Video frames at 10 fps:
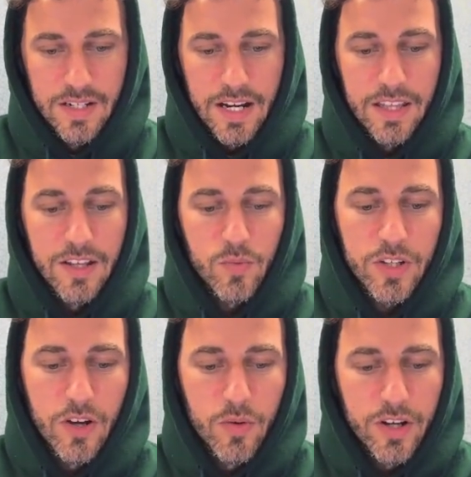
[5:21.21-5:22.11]
And then we
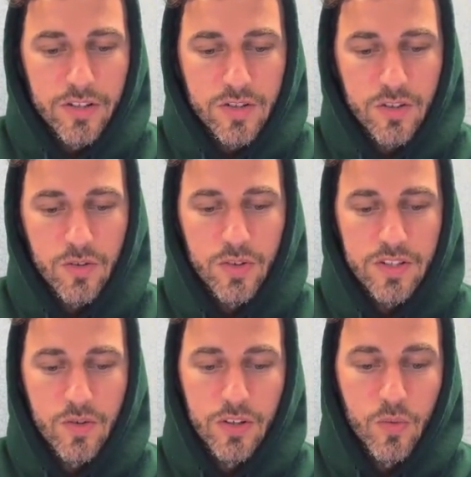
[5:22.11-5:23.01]
go on to, it's
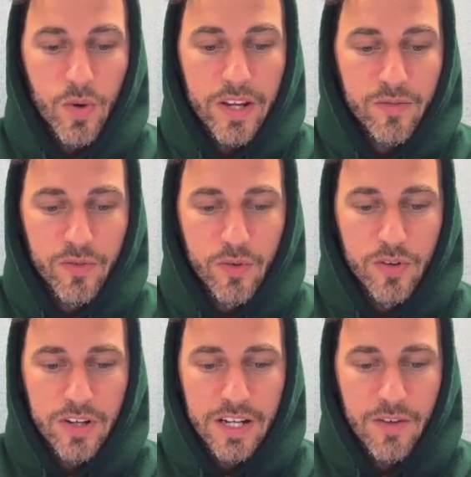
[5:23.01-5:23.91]
going to wait
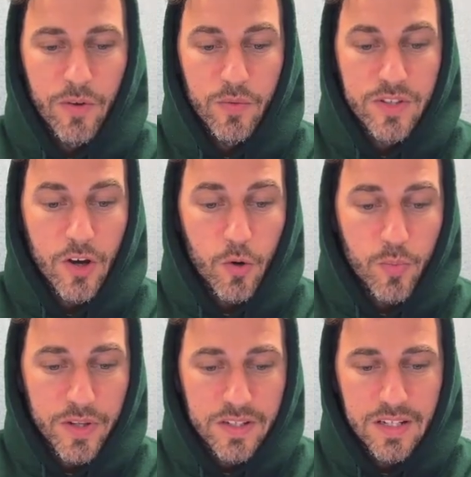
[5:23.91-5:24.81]
for if it was
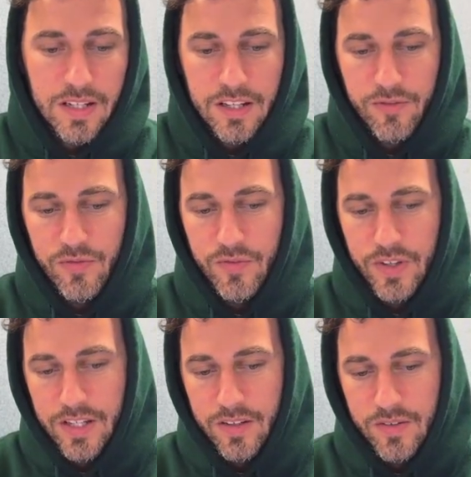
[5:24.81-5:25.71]
opened, if
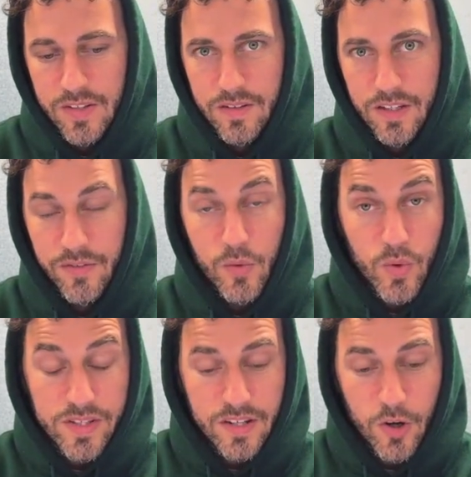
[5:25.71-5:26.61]
it
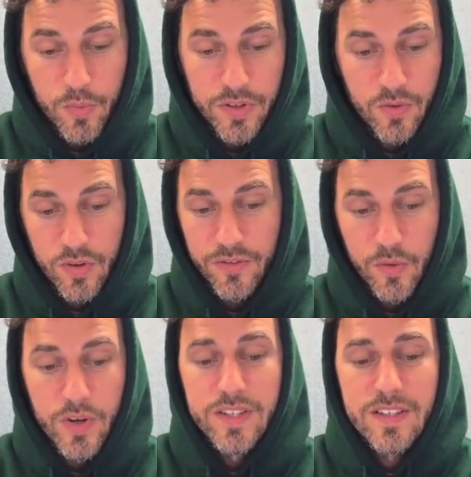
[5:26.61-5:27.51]
wasn't opened, or if it
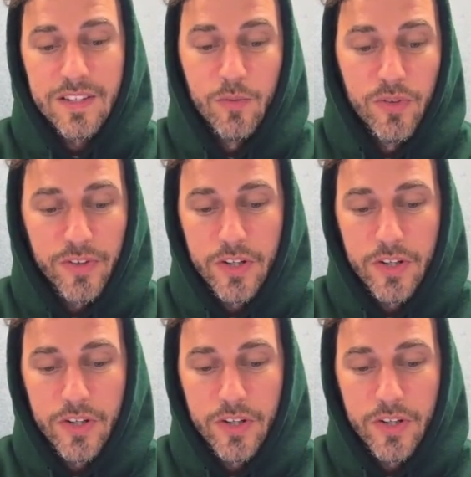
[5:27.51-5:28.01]
was, it's still moving on.